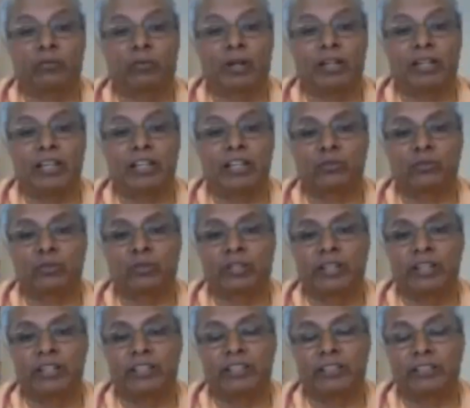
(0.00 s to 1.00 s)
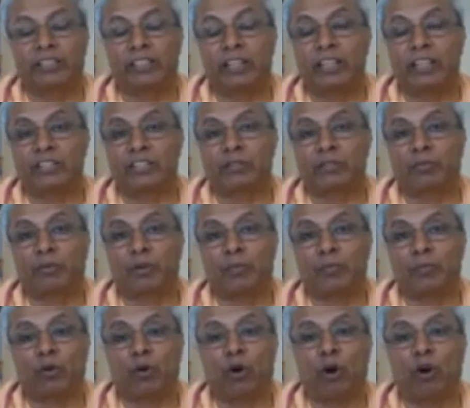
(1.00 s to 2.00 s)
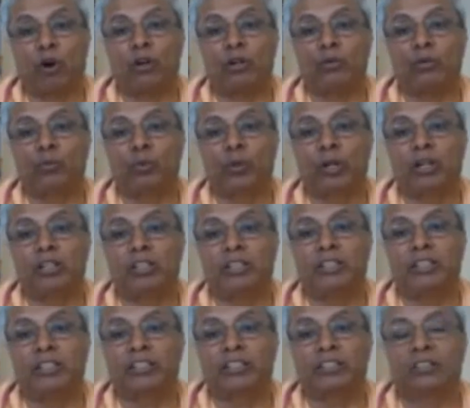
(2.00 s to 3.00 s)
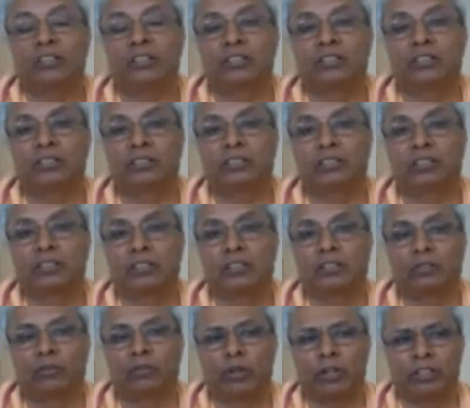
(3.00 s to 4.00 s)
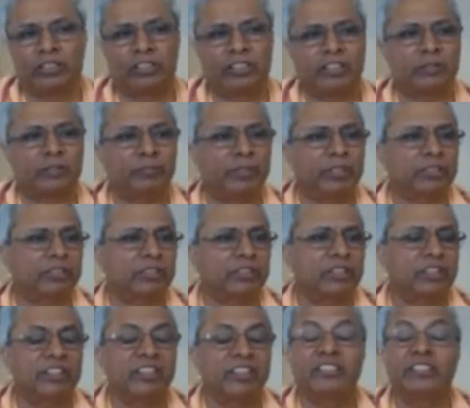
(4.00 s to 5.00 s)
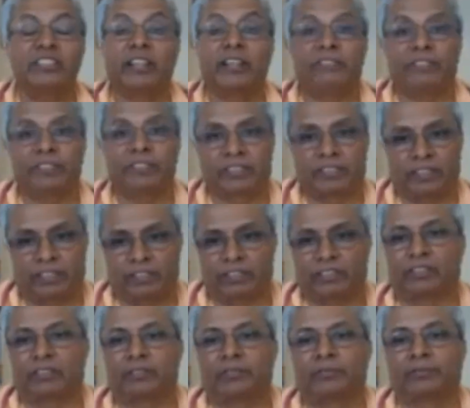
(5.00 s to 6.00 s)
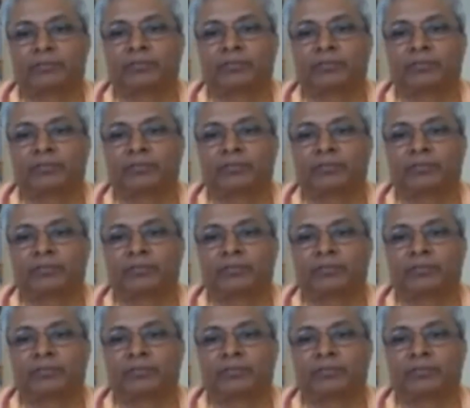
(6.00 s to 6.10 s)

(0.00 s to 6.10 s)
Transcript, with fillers: one has to get detached from all worldliness. Worldliness means selfishness.